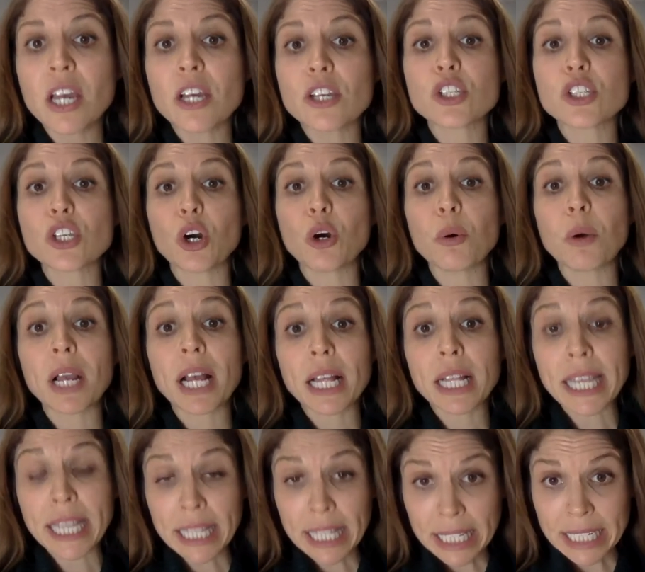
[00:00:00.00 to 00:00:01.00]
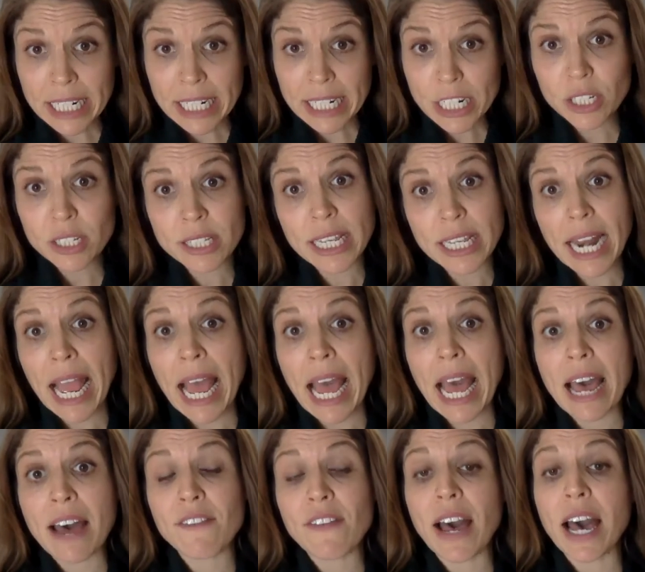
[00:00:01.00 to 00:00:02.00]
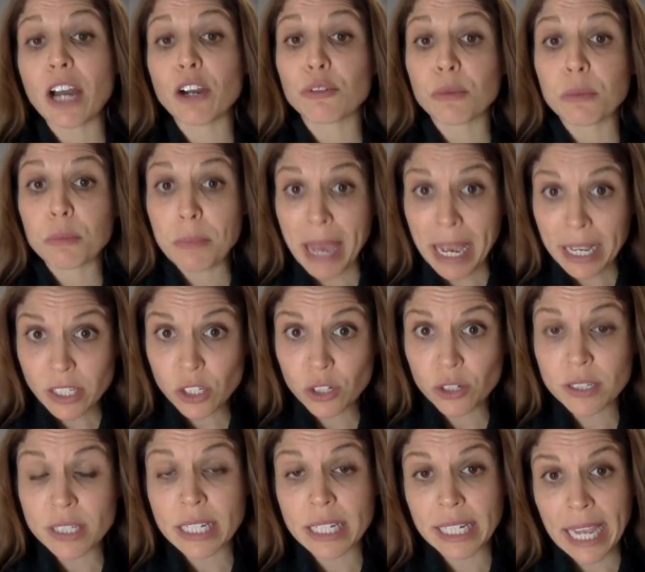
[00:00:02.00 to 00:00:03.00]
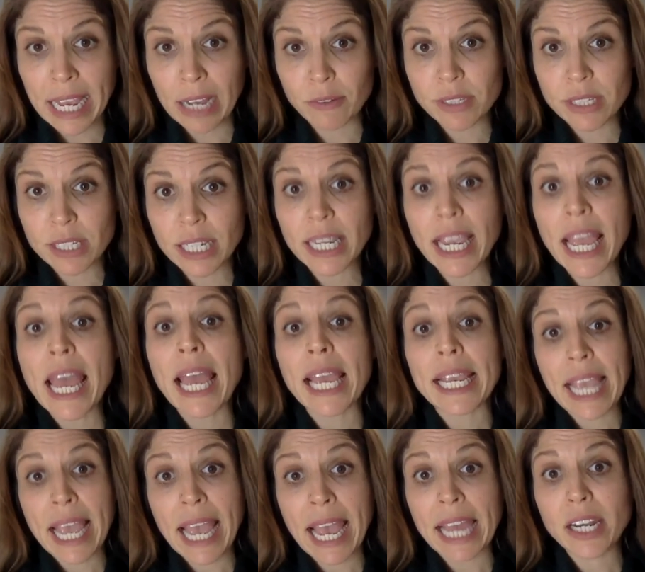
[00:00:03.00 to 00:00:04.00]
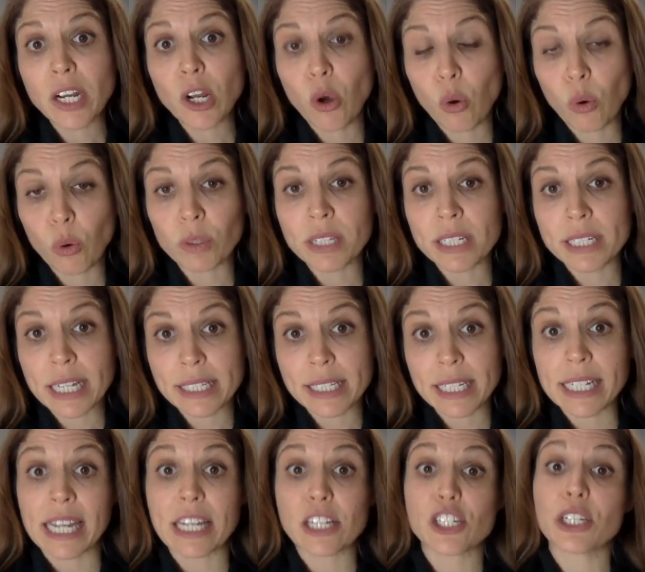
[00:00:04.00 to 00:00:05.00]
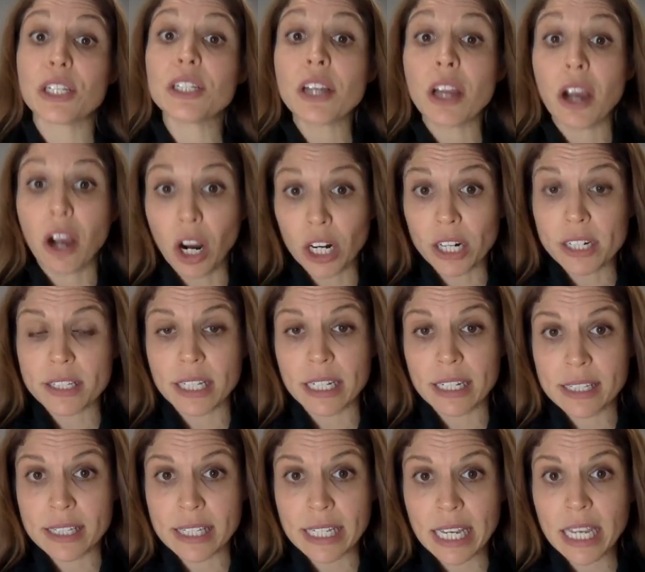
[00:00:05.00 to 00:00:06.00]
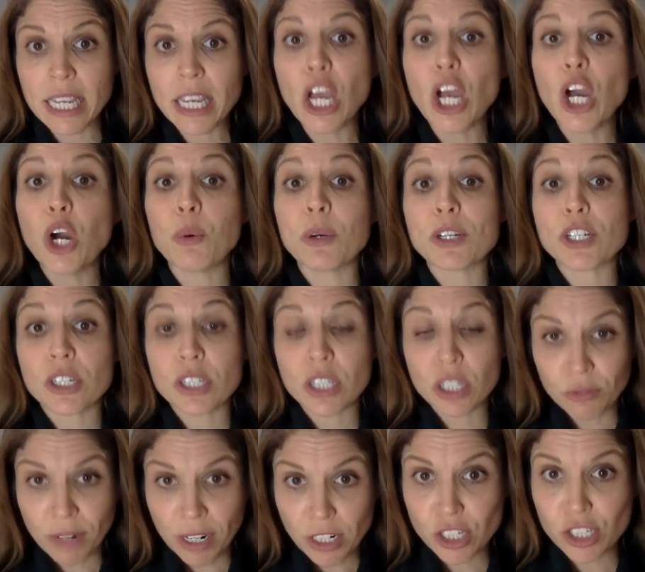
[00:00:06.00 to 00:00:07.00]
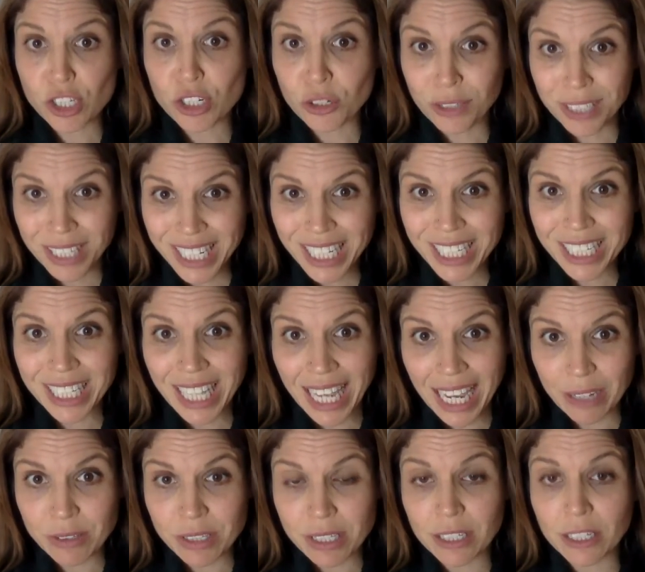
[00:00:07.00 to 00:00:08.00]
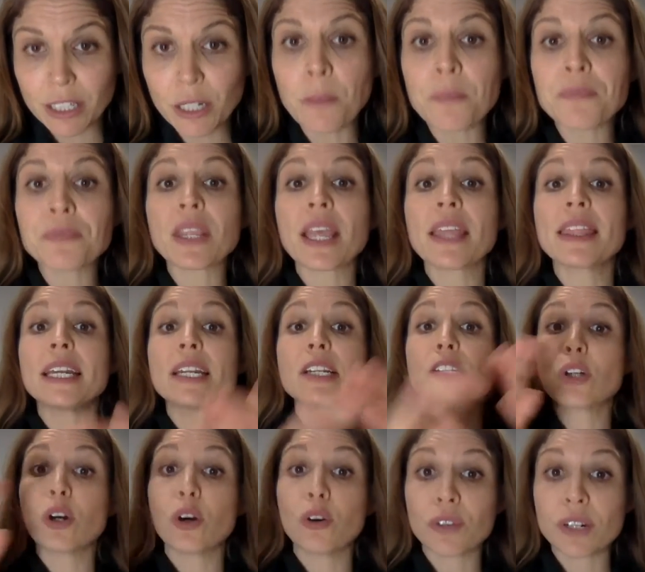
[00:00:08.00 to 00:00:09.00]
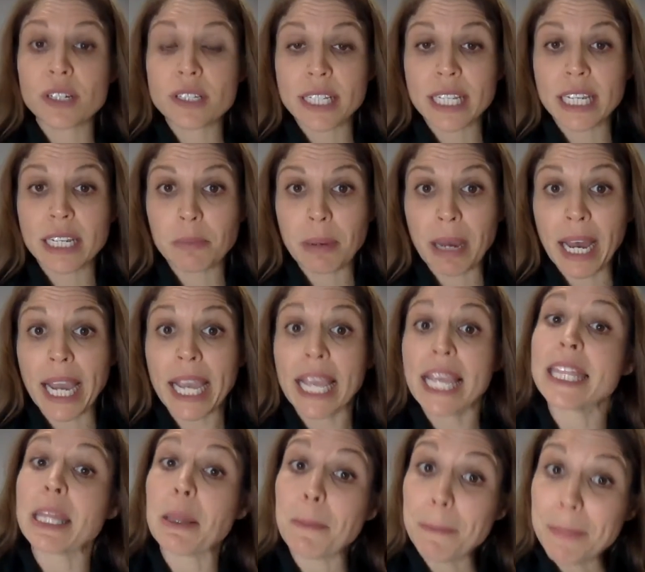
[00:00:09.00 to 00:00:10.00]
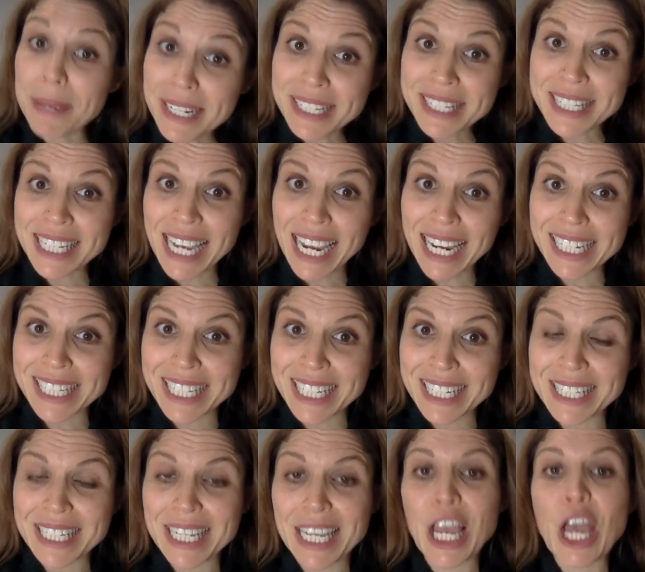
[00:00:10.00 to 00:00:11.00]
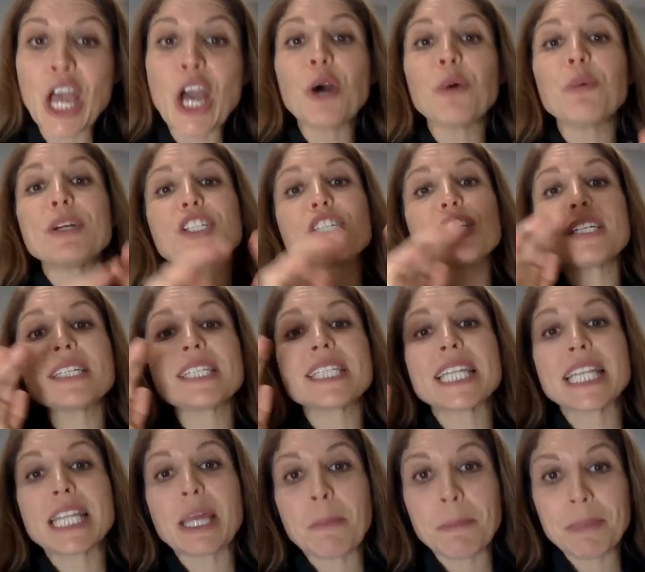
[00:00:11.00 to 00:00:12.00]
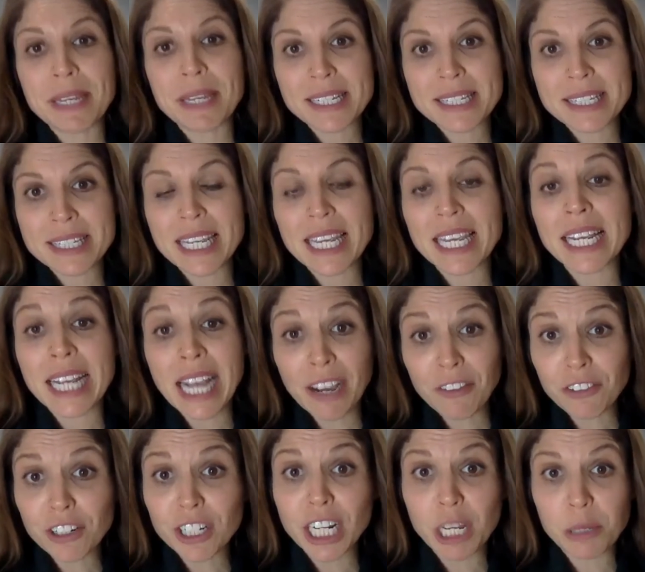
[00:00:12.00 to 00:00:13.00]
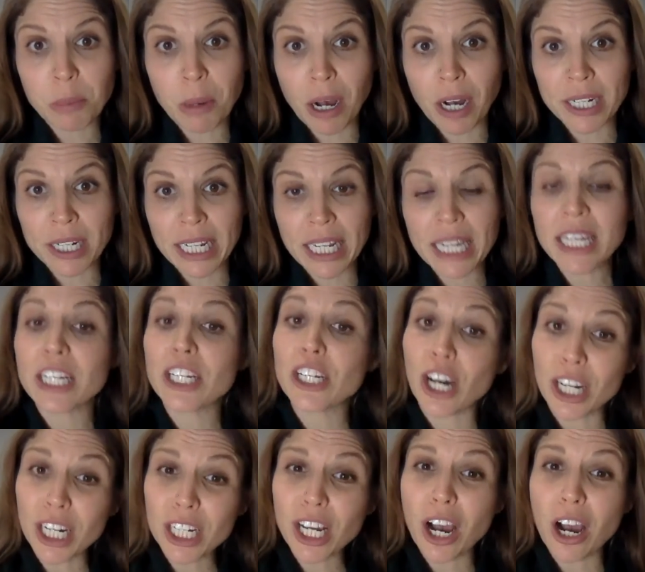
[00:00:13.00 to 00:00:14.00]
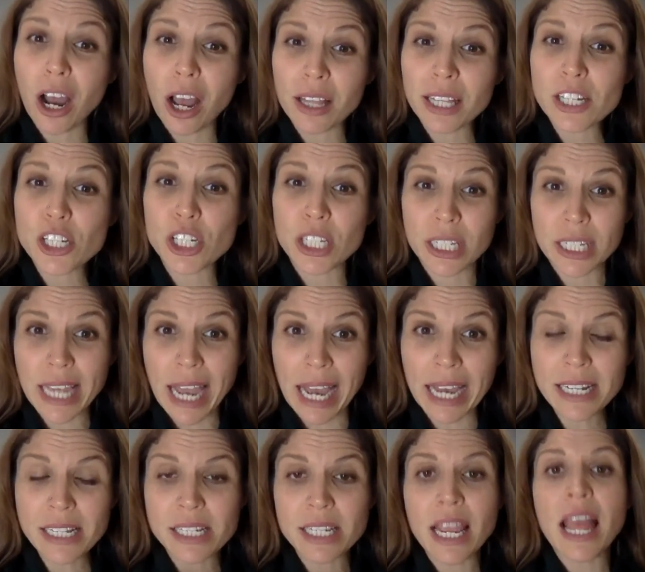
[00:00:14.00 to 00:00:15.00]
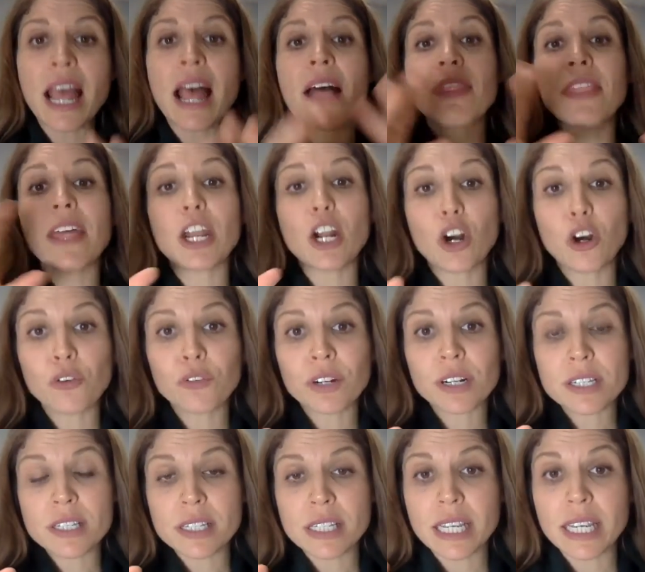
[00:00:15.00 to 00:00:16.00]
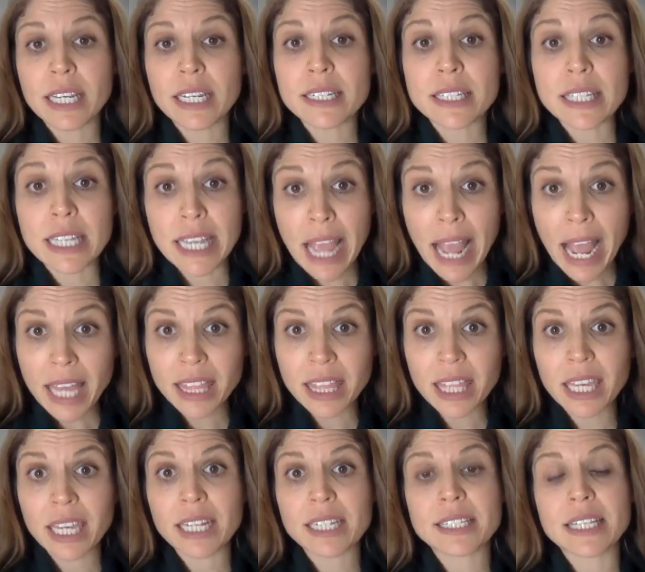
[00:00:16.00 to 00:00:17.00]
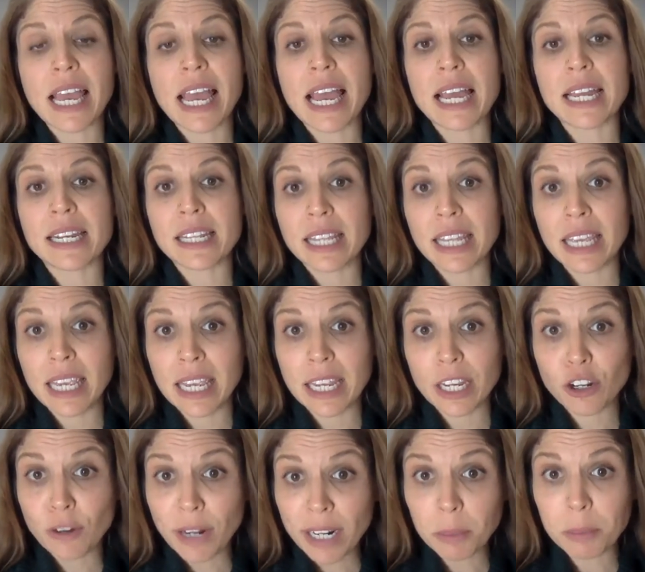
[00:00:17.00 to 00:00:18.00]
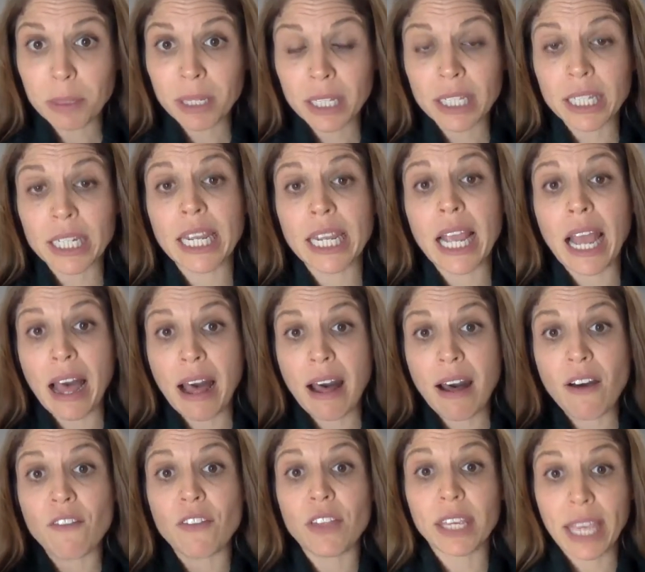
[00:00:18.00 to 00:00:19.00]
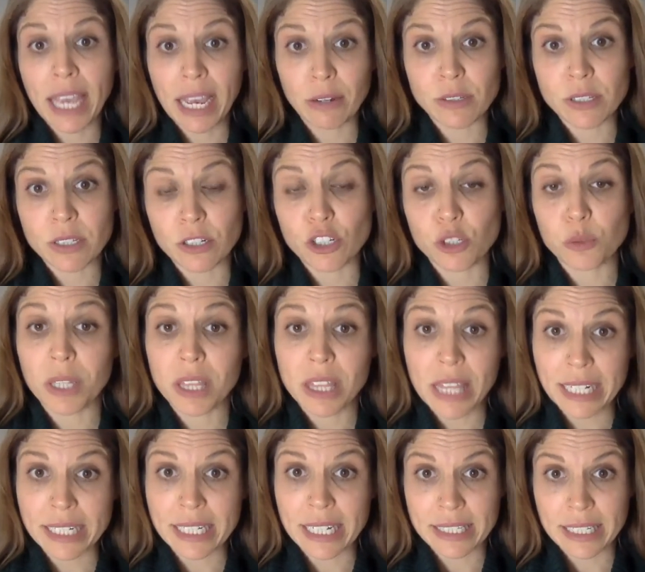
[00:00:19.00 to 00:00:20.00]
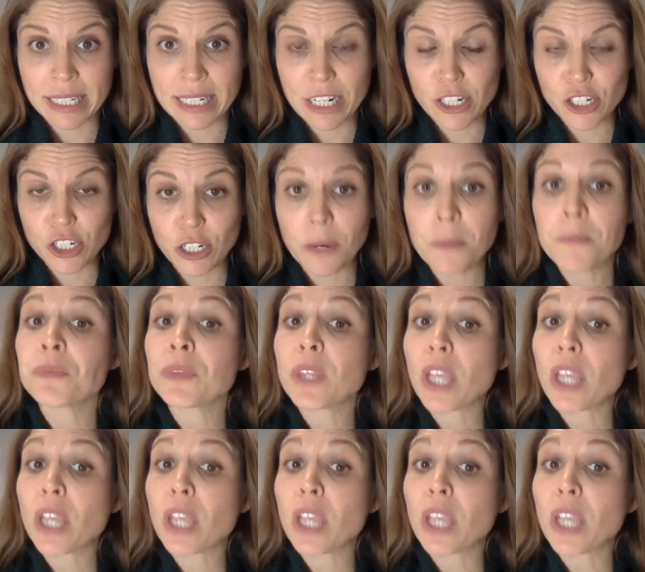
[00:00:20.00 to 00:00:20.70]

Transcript: So clinicians that have a master's in counseling can hold the designation RCC, which is the Registered Clinical Counselor, that is overseen by the BCACC, which is the BC governing body, not a college yet, that oversees the ethics and the credibility of the counselors with that designation.